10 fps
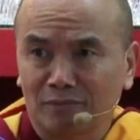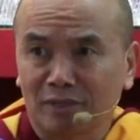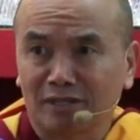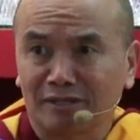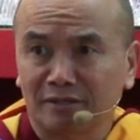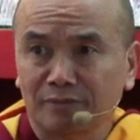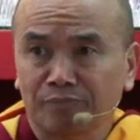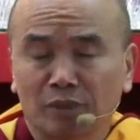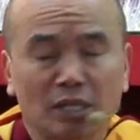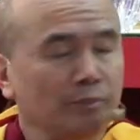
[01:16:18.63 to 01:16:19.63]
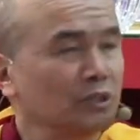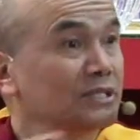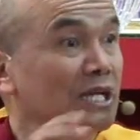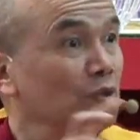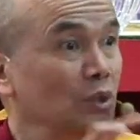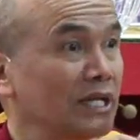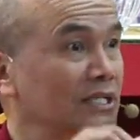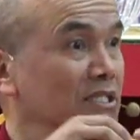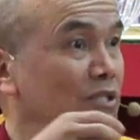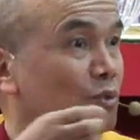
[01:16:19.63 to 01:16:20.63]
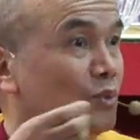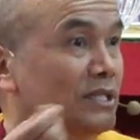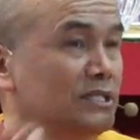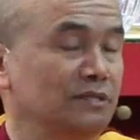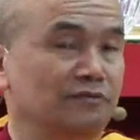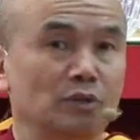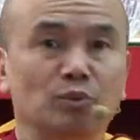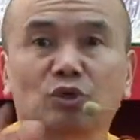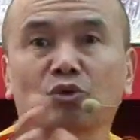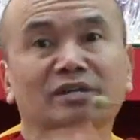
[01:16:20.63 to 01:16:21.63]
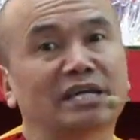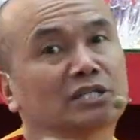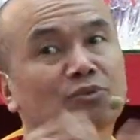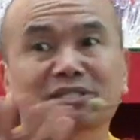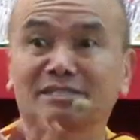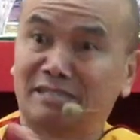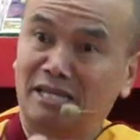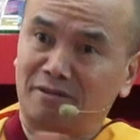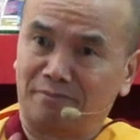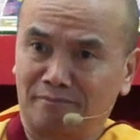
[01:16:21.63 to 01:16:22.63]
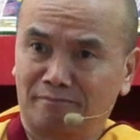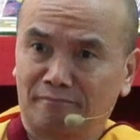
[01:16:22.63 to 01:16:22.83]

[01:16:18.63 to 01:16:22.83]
You're getting it? Because they are not entity-wise different, we call it entity-wise same.